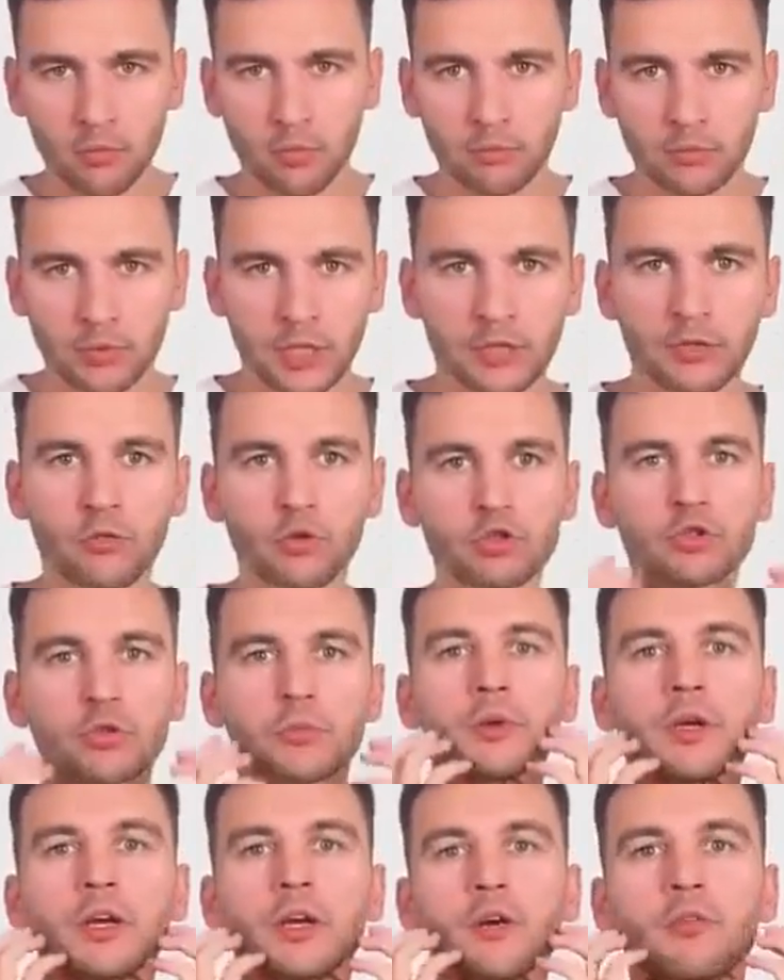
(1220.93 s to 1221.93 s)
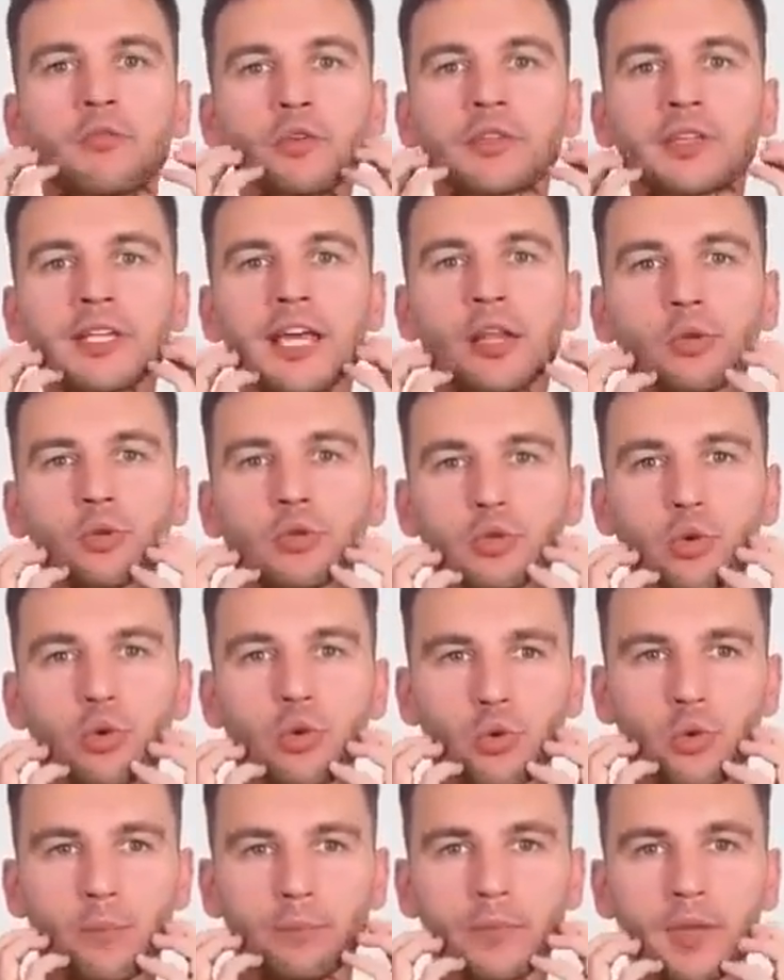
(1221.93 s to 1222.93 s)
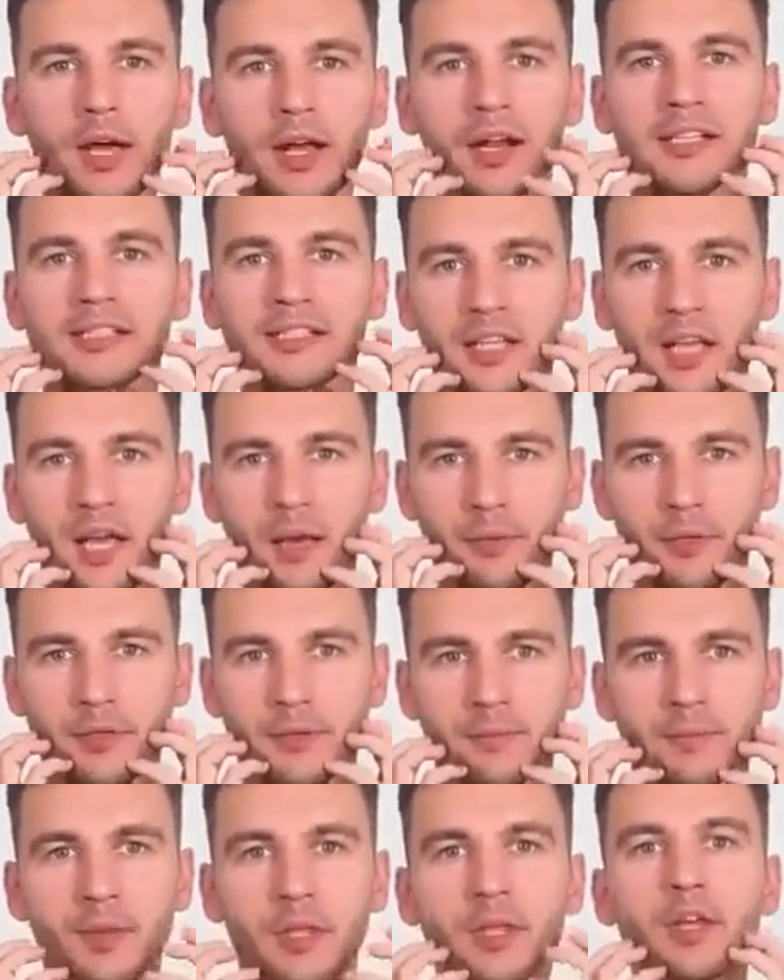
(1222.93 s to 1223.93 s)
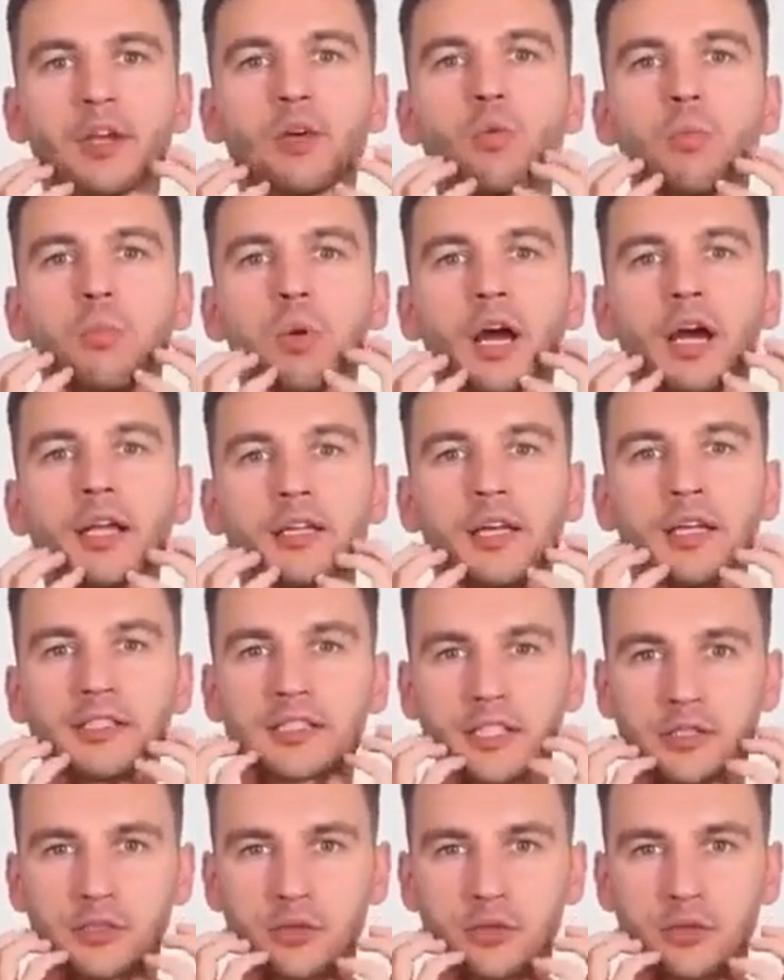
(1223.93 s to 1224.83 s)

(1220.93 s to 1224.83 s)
to help relax this area and eliminate stagnation. And remember, a